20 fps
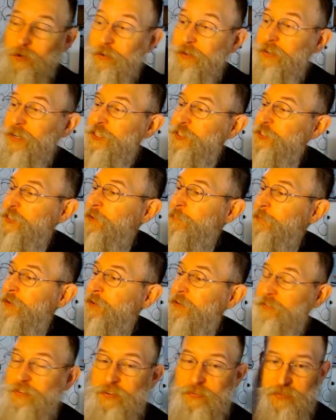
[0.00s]
issue number
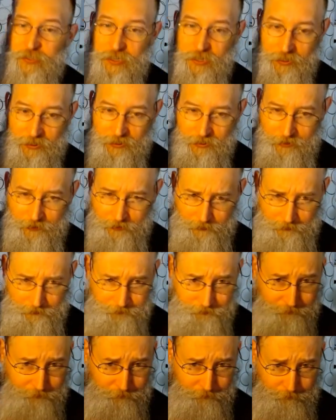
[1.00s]
15.
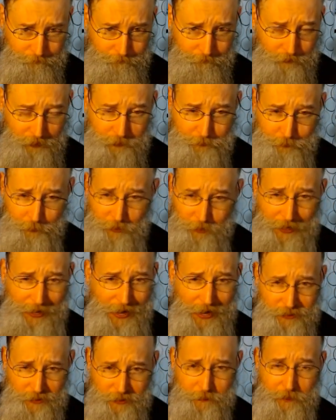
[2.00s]
This book
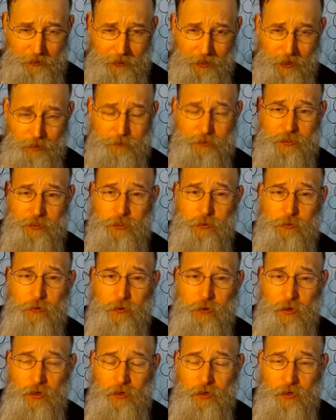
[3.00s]
has to be coming to
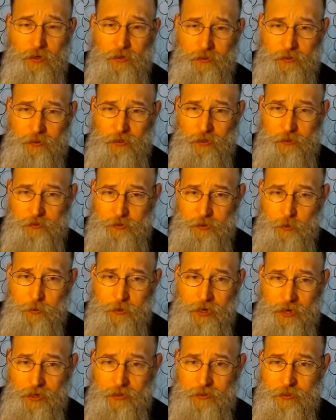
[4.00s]
an
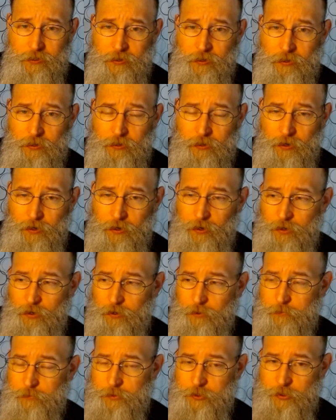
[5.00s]
end
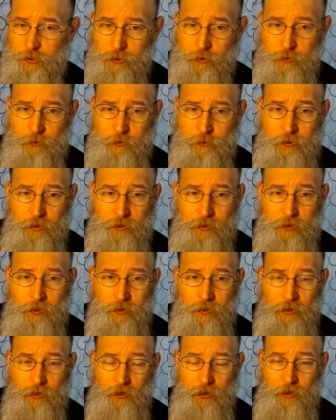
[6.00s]
soon.
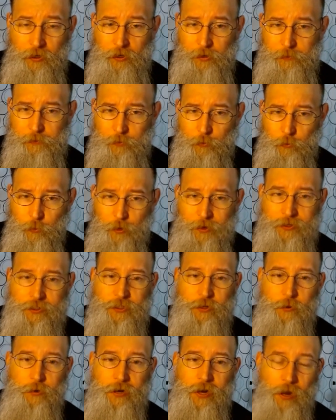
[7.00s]
What is
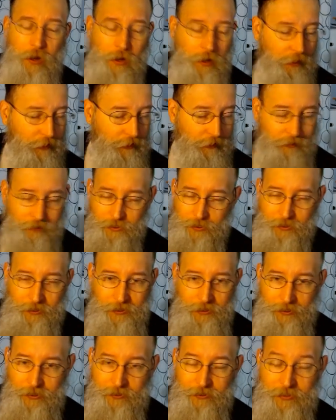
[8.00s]
going on
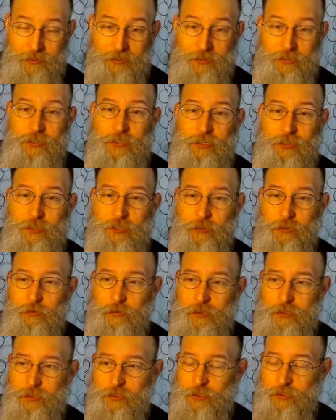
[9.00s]
in this issue
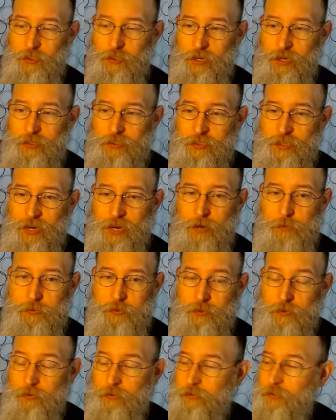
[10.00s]
is just
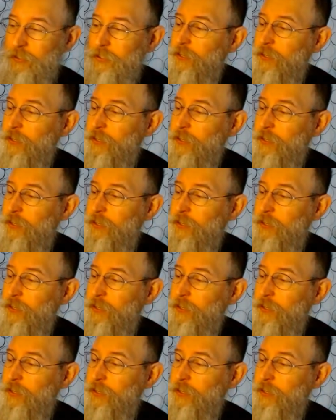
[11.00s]
absolutely